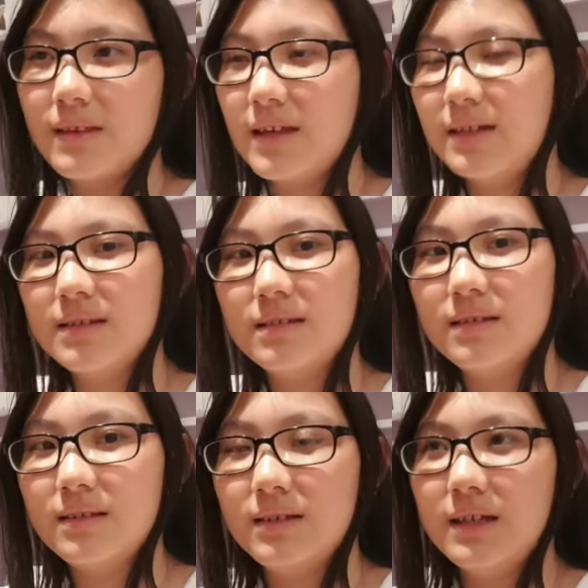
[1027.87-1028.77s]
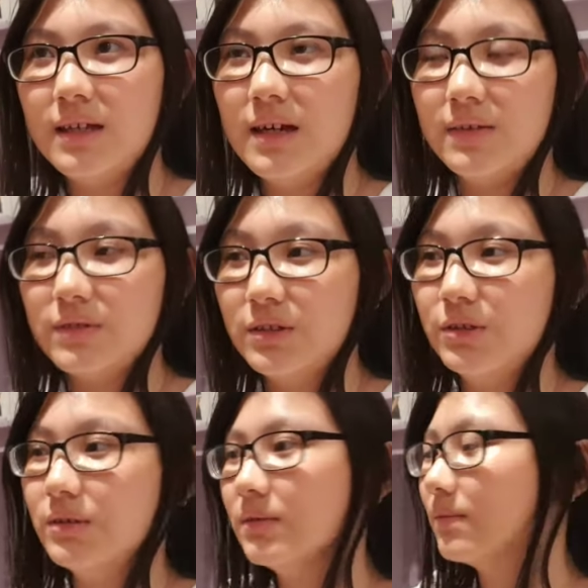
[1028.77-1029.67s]
like in the
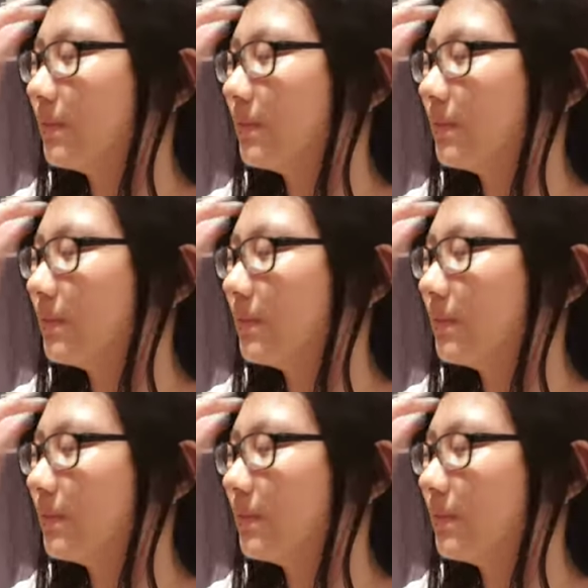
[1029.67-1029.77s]
afternoon,